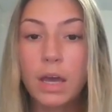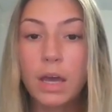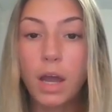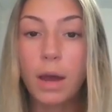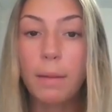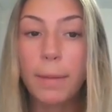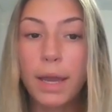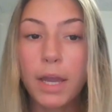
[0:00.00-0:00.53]

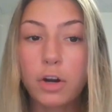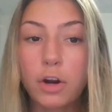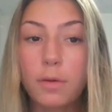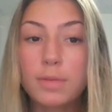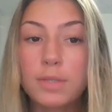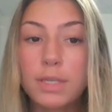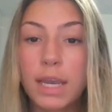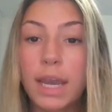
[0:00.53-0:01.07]
Gut
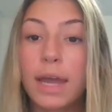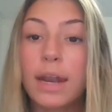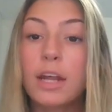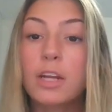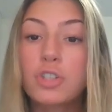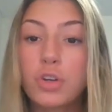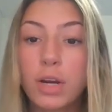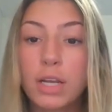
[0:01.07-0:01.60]
microbes can
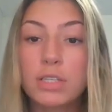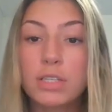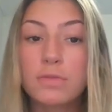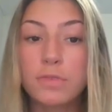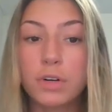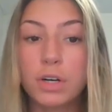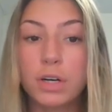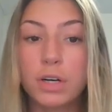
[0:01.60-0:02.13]

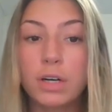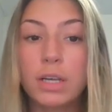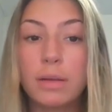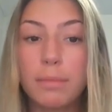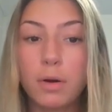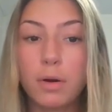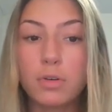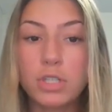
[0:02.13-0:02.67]
transfer
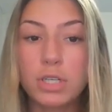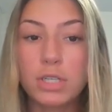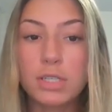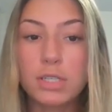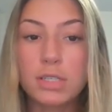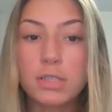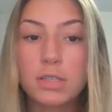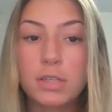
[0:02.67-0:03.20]

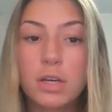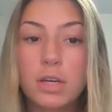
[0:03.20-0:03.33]
emotions.